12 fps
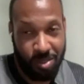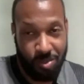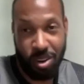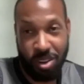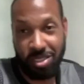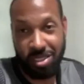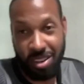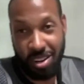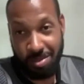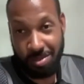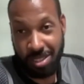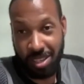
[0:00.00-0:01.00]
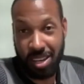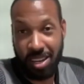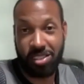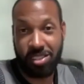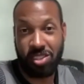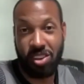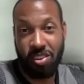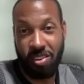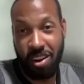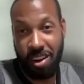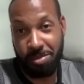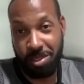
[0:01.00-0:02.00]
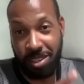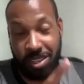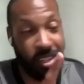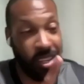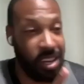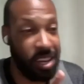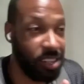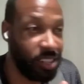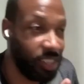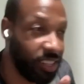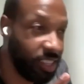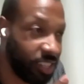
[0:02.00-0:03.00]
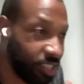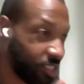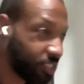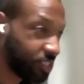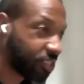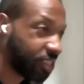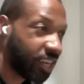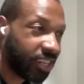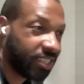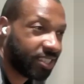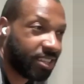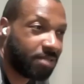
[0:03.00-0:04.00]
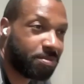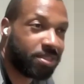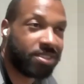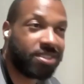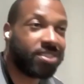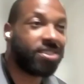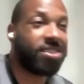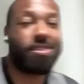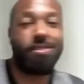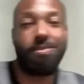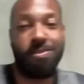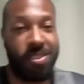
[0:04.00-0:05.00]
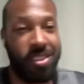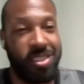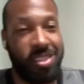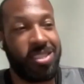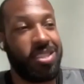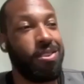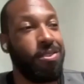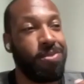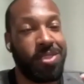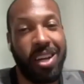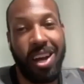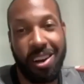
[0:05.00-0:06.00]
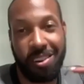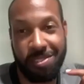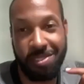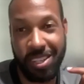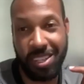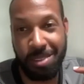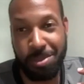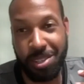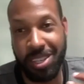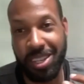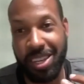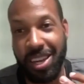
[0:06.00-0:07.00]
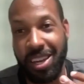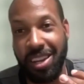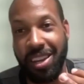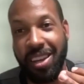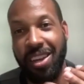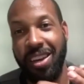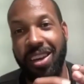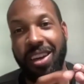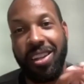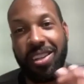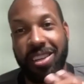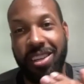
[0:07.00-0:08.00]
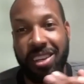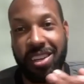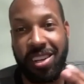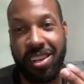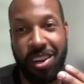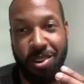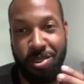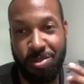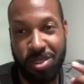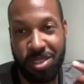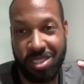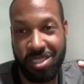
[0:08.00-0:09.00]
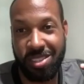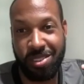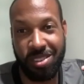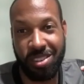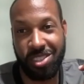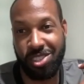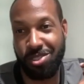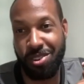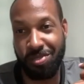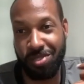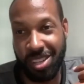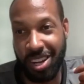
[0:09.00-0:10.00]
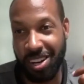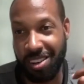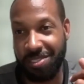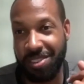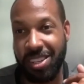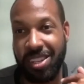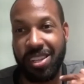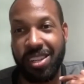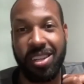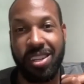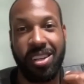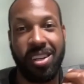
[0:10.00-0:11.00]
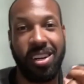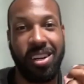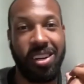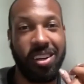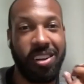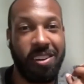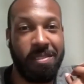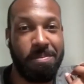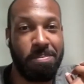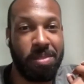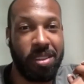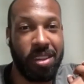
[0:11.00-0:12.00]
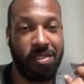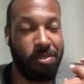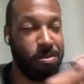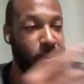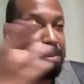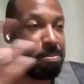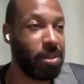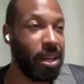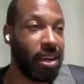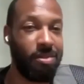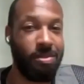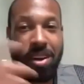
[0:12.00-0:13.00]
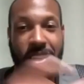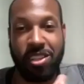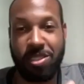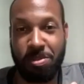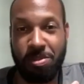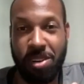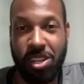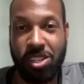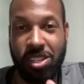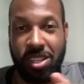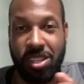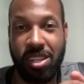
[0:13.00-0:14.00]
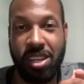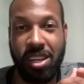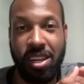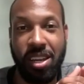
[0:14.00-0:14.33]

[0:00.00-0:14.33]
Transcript: Walter. I was like, so I'm looking at Johnny Simmons' still photography. I'm looking at Elliot Arrowitz street photography for my black and white inspiration.